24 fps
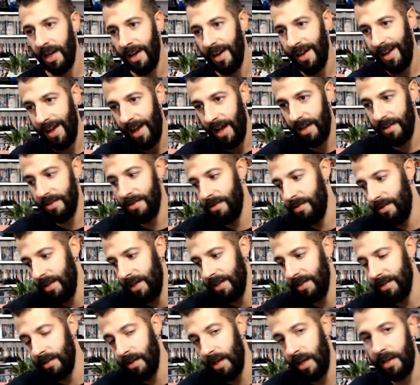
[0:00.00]
and
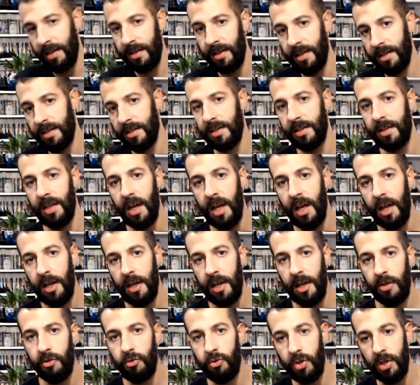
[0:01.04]
these latest
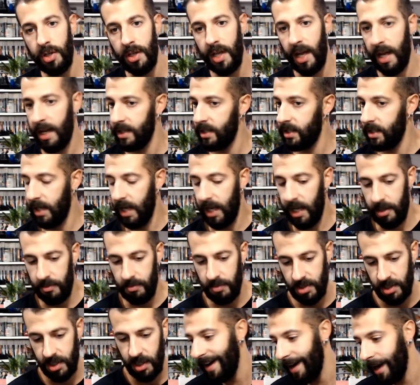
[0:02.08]
3DS
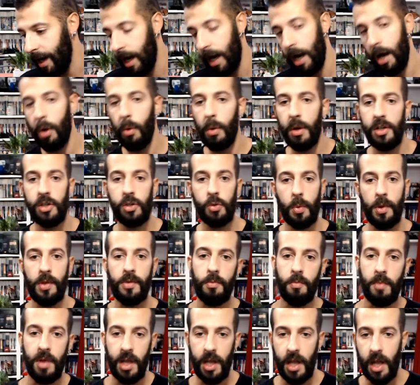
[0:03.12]
games. Always with me.